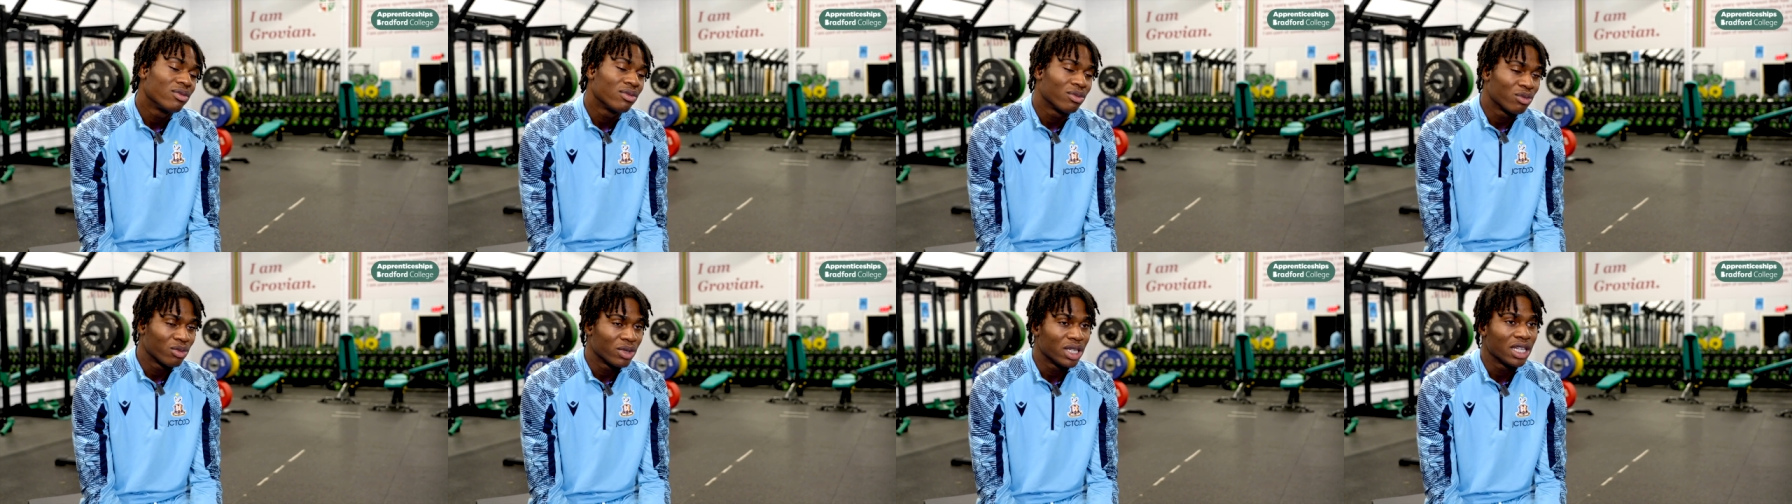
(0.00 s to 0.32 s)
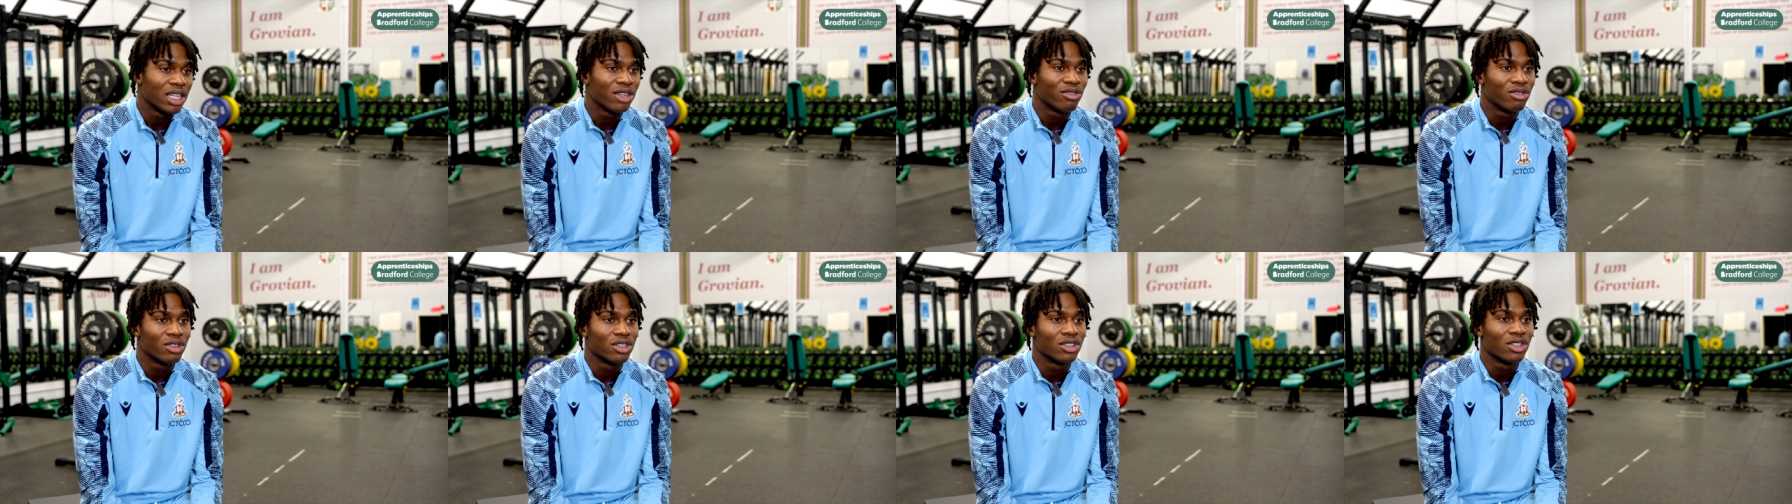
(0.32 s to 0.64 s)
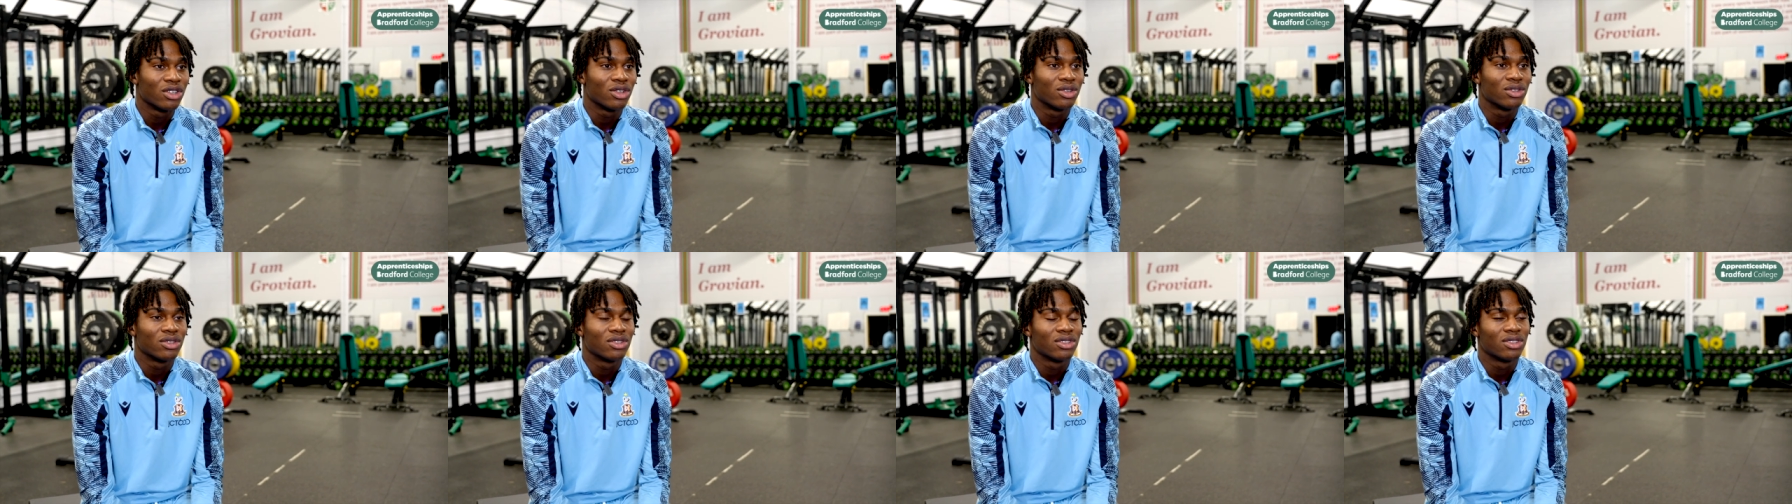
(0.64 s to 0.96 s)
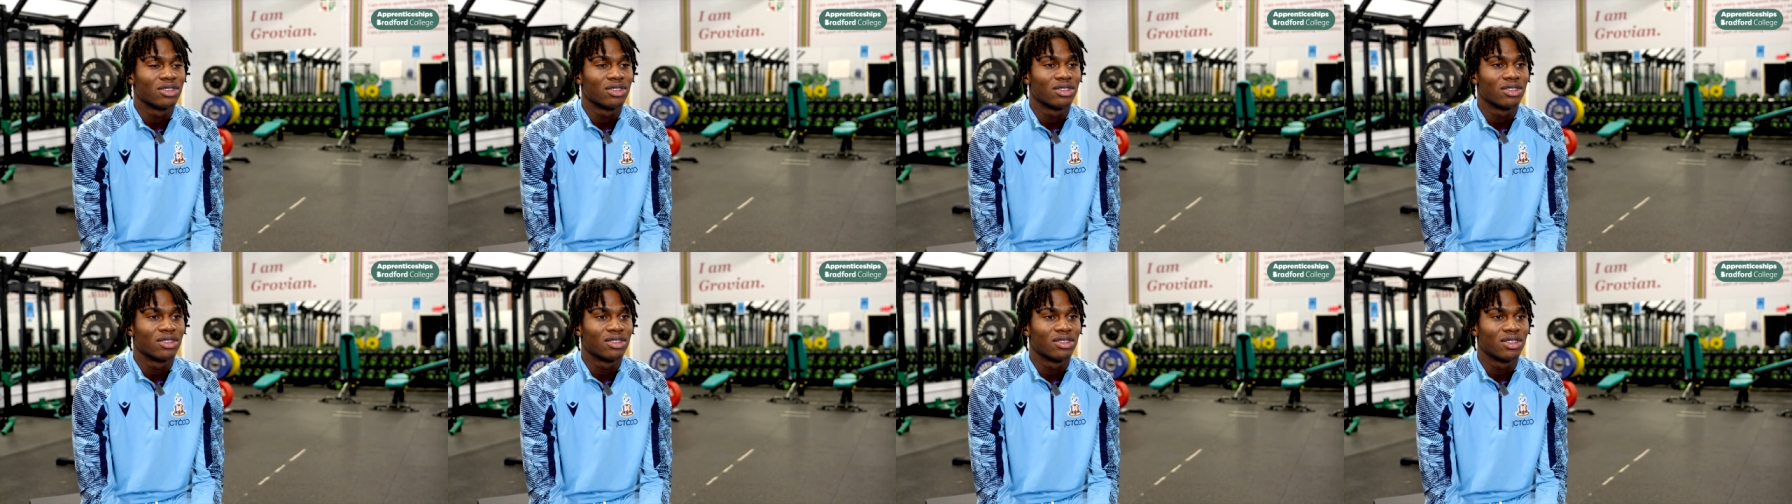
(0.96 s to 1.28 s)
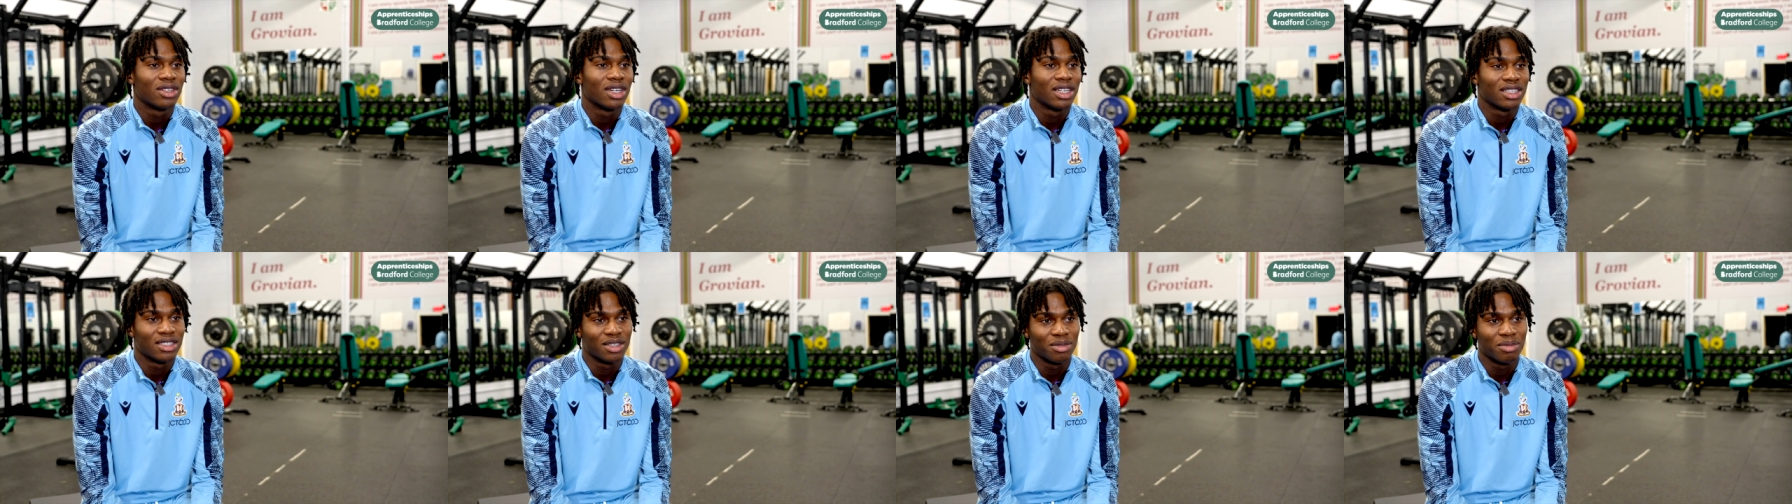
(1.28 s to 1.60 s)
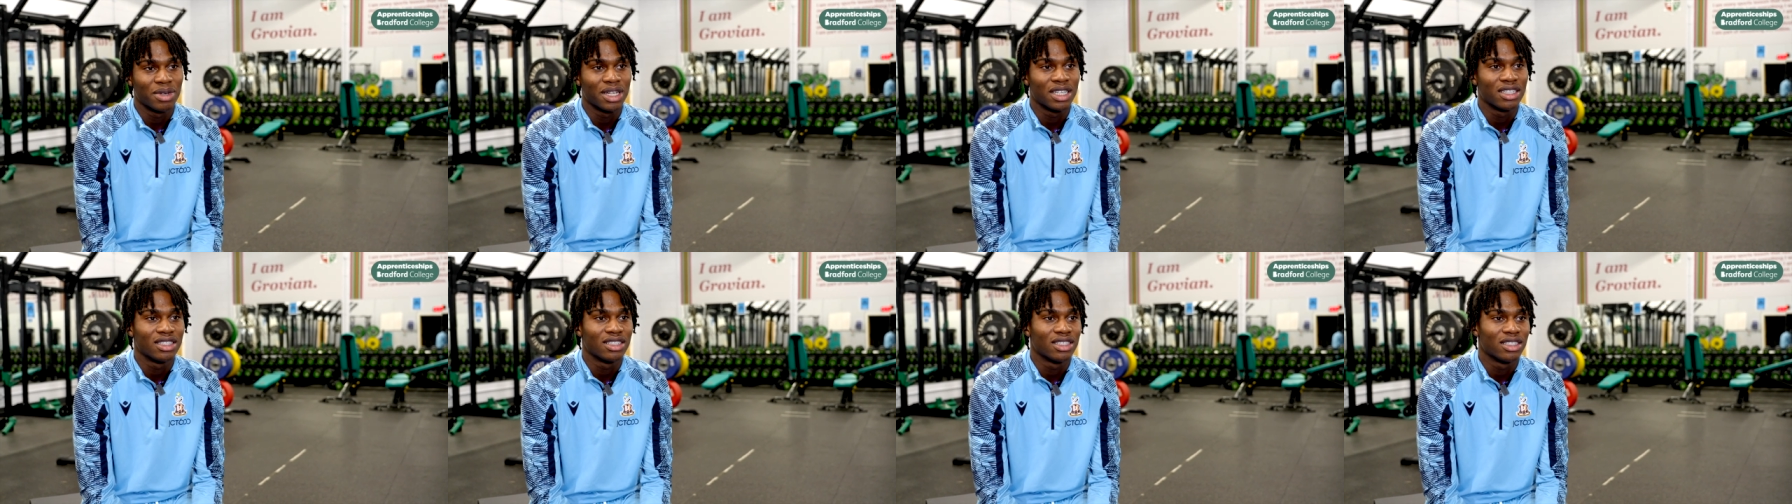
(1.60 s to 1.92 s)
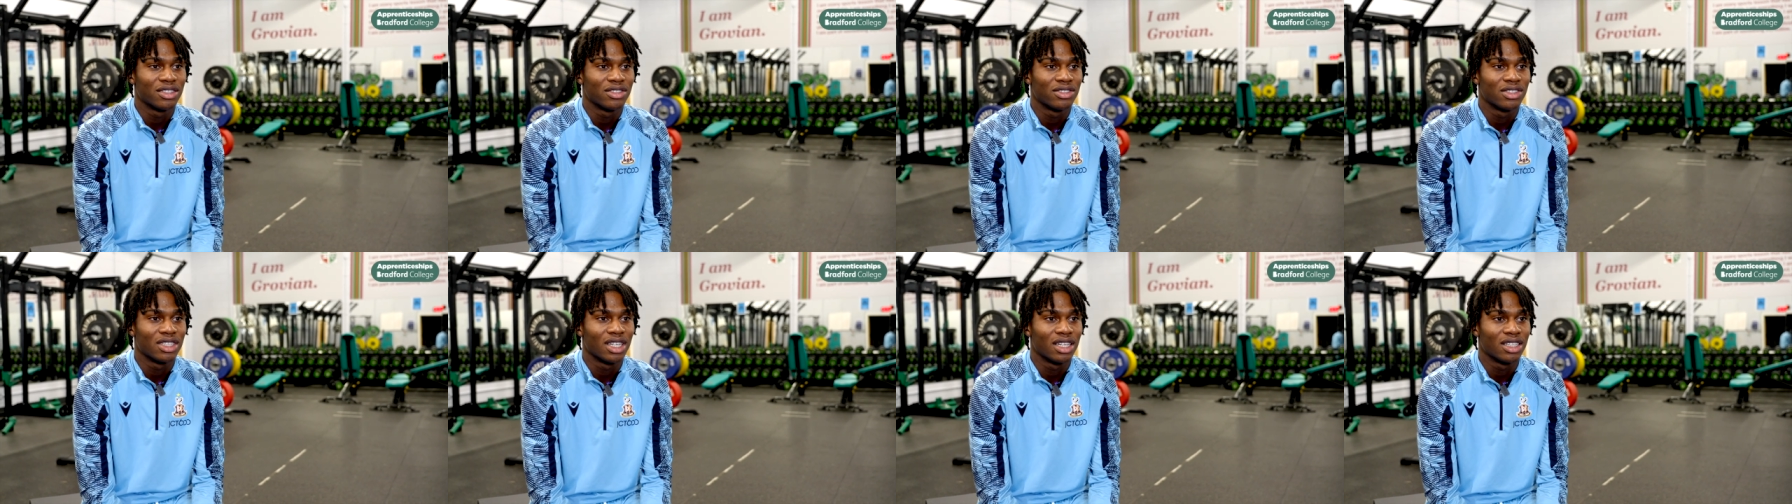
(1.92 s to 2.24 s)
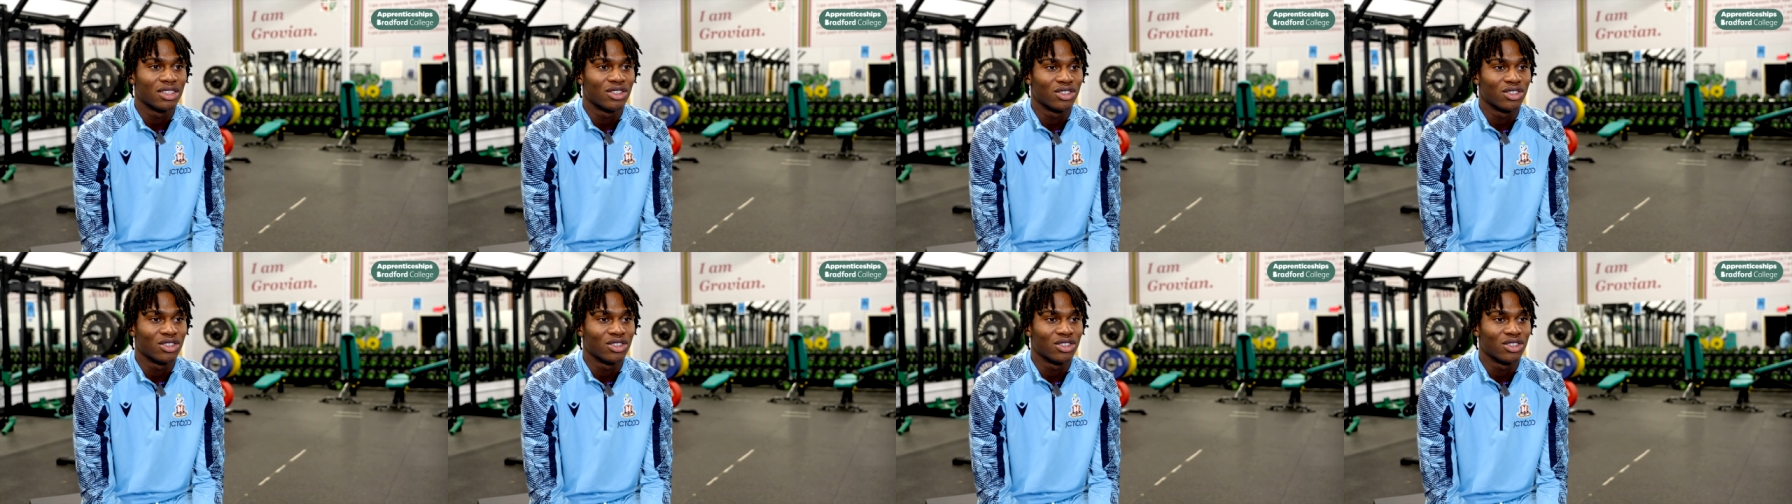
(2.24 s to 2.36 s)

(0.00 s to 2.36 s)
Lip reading: we need results, as the manager said,